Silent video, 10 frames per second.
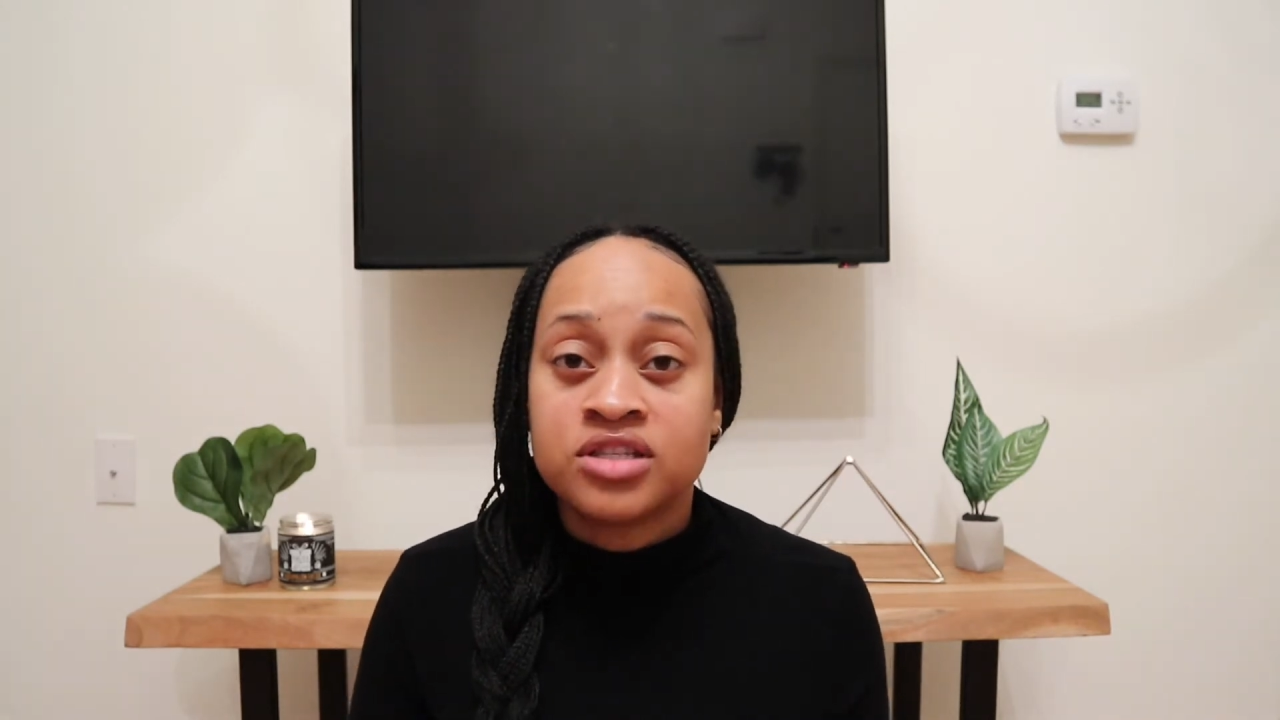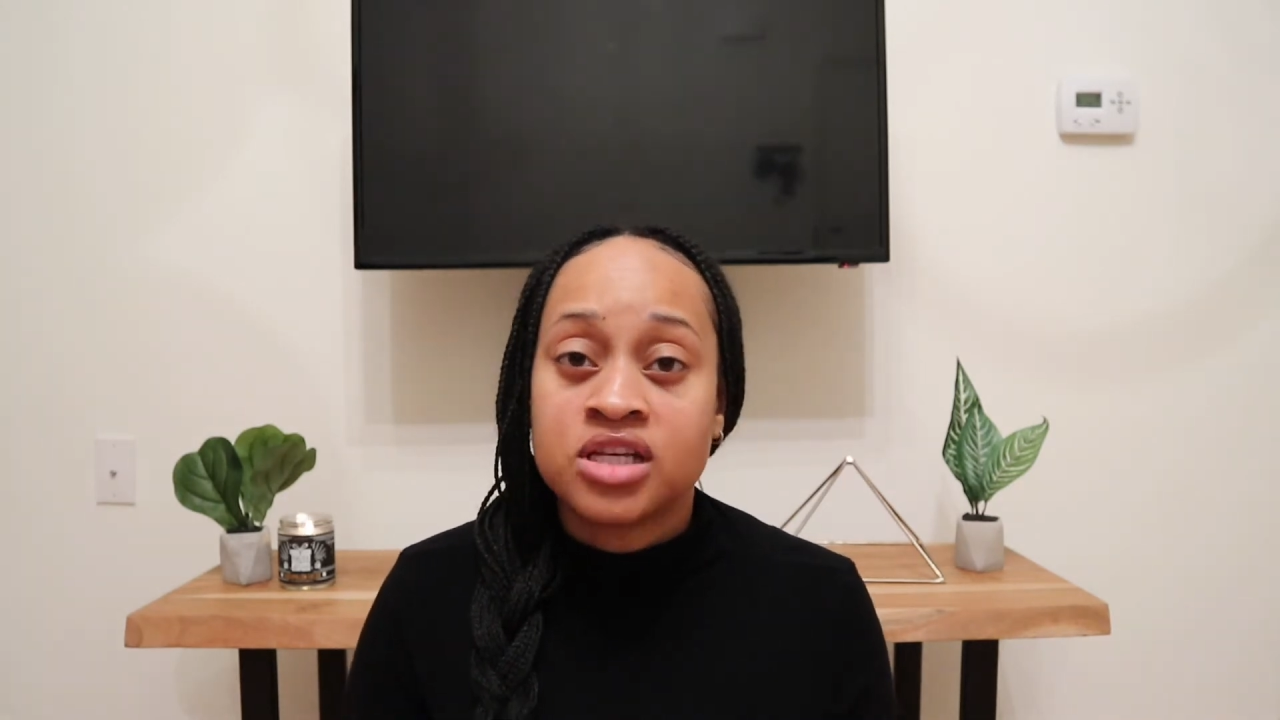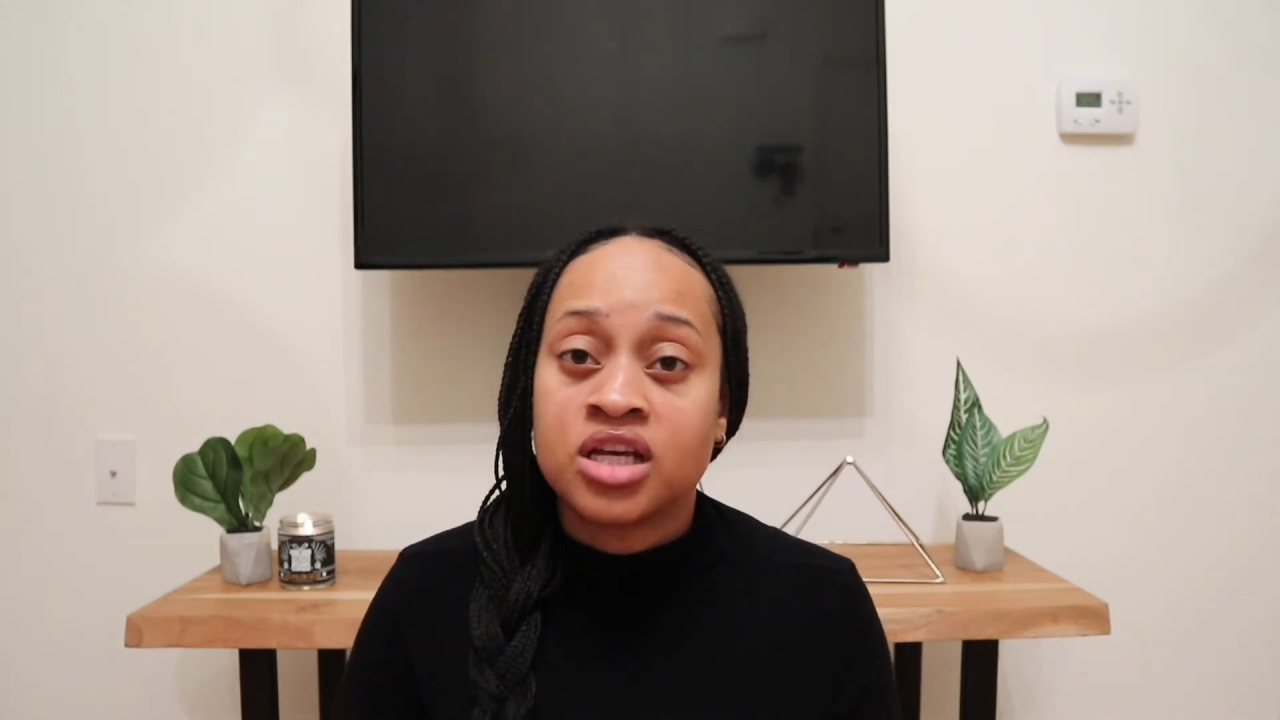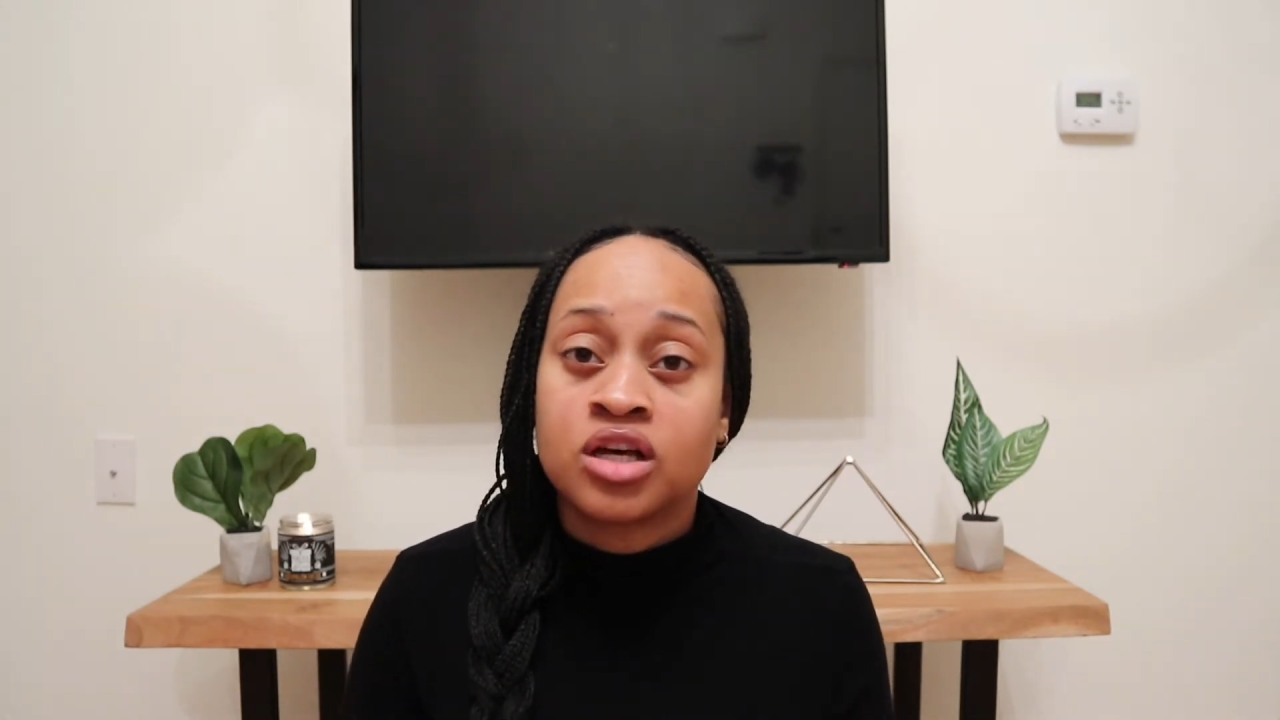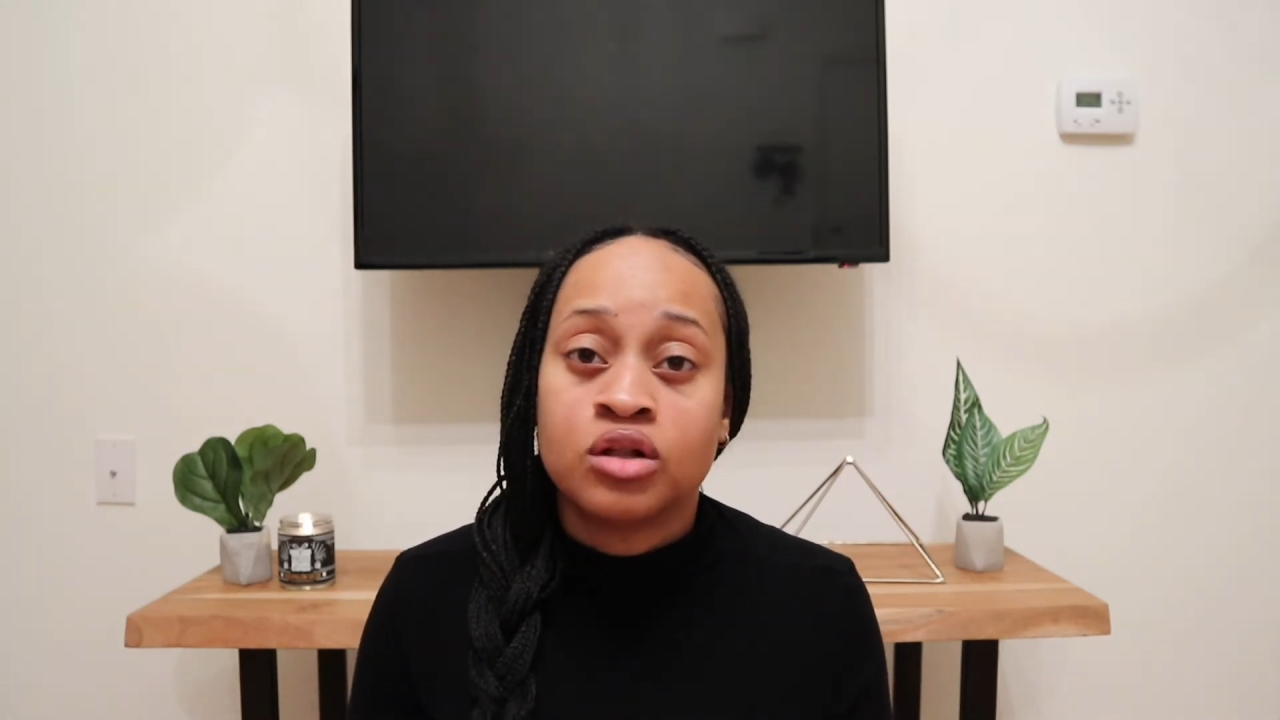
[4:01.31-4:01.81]
to
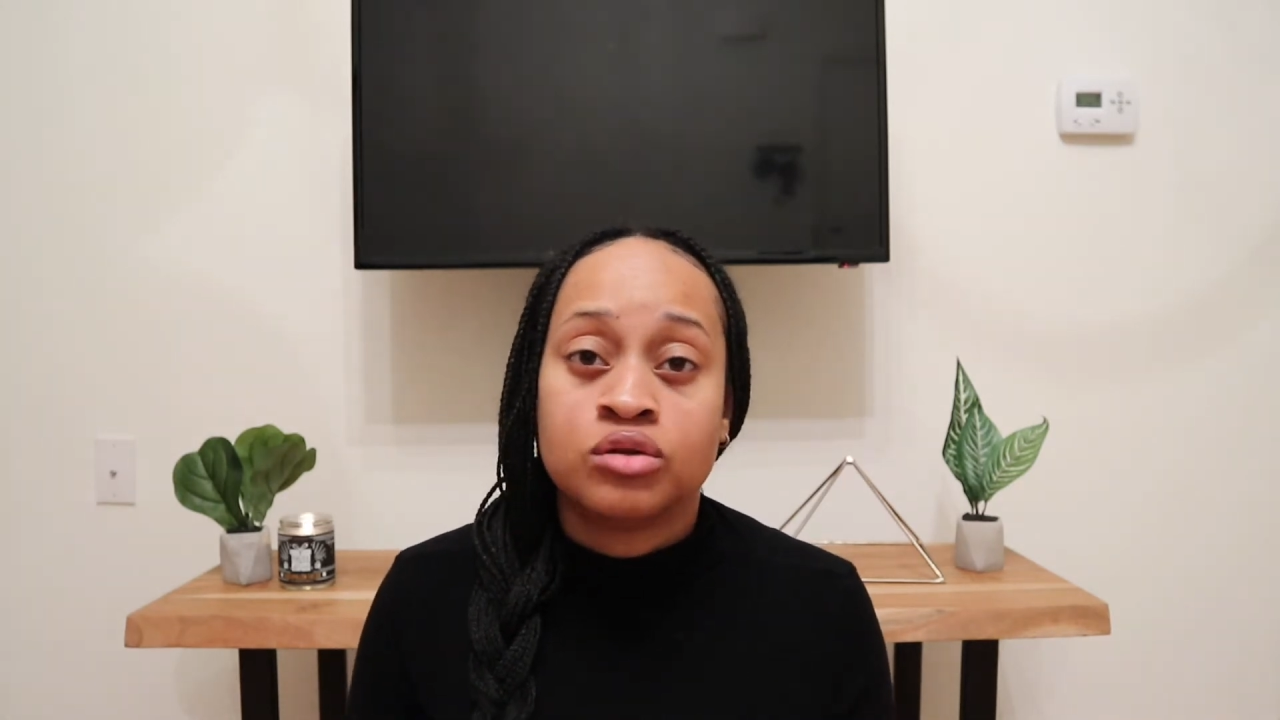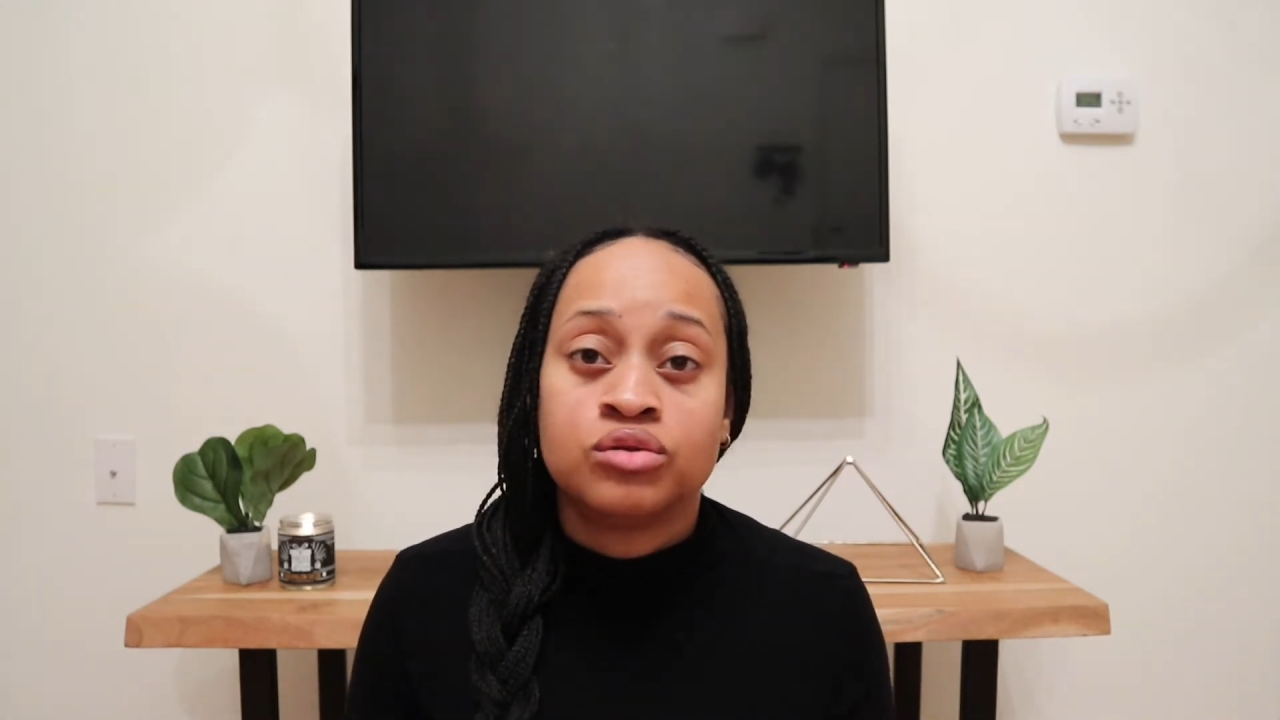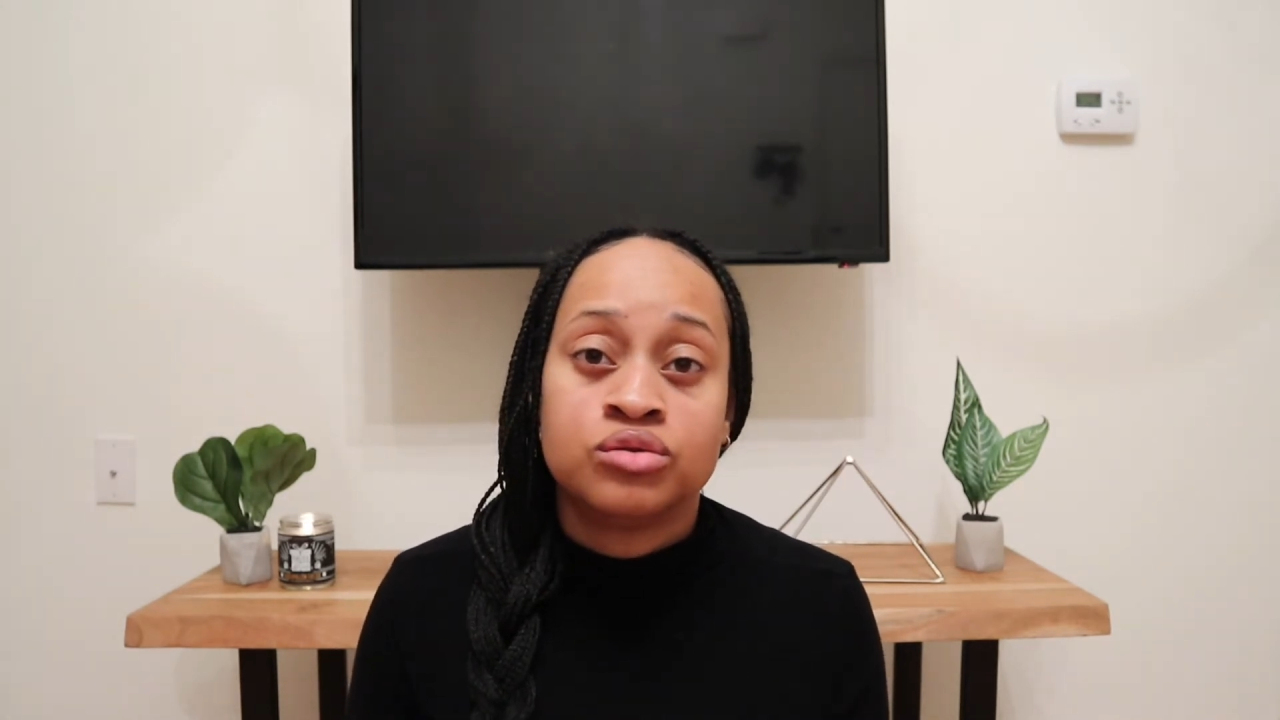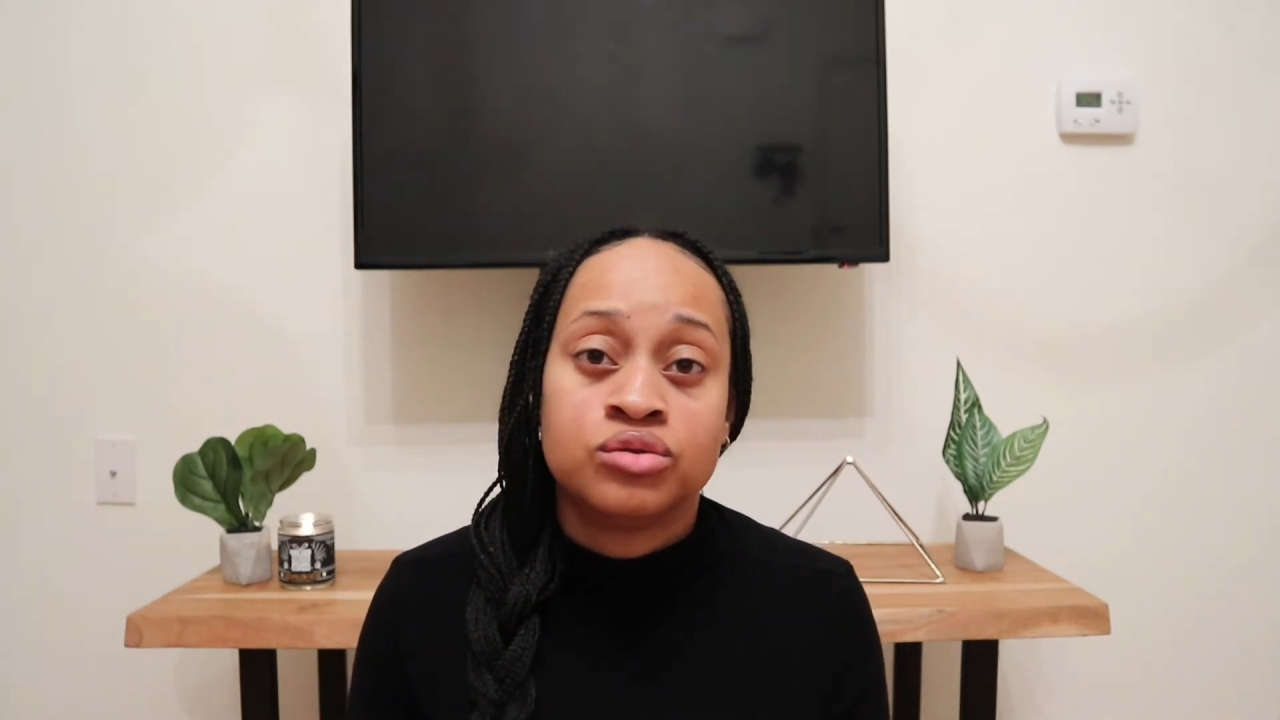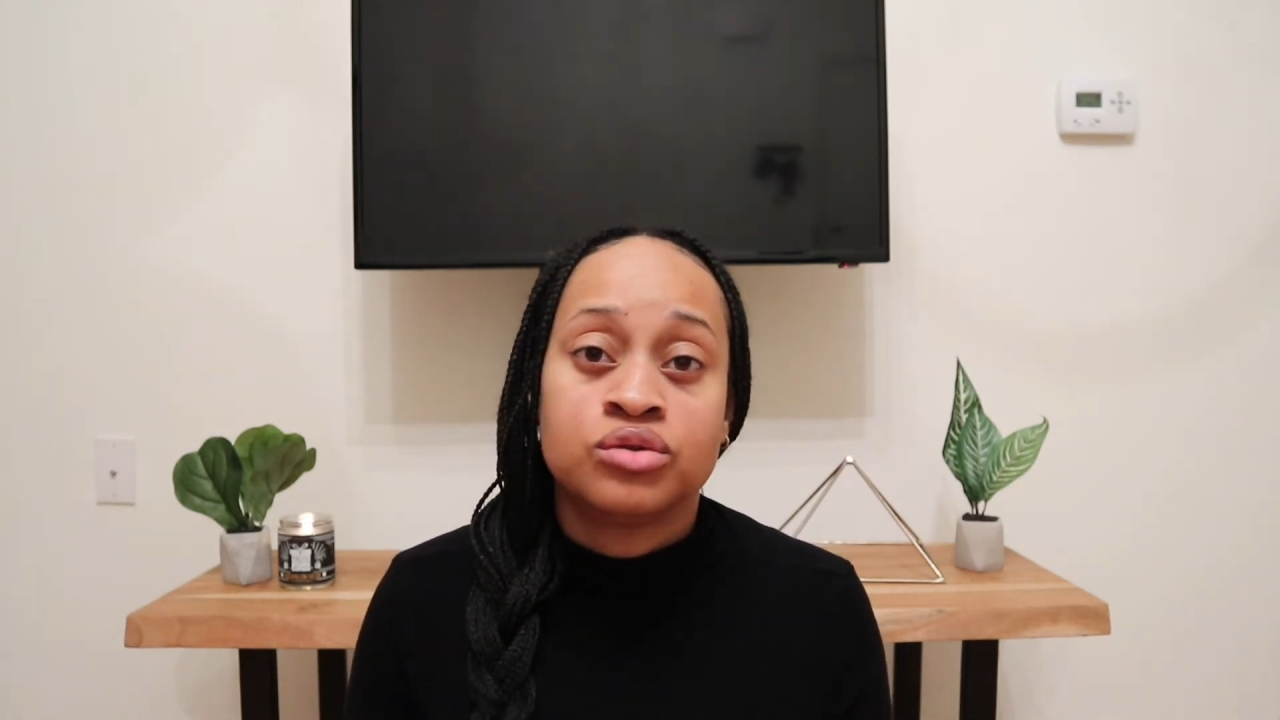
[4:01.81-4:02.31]

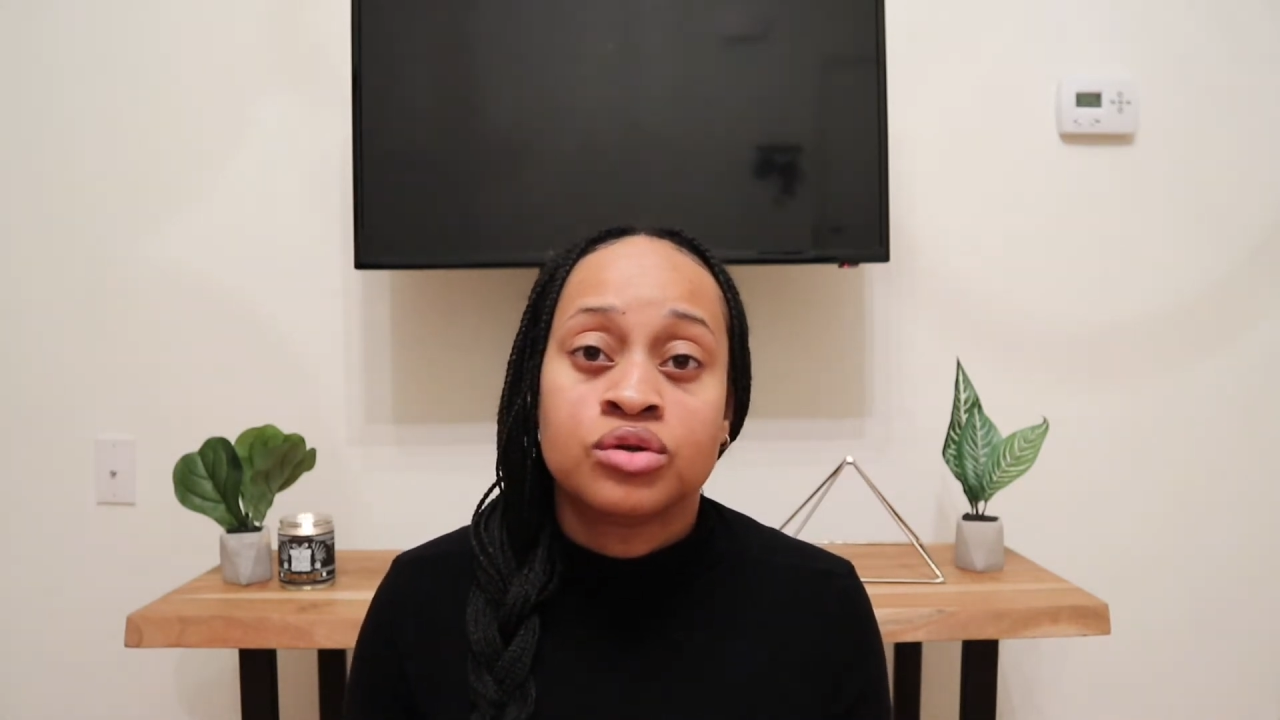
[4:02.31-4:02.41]
include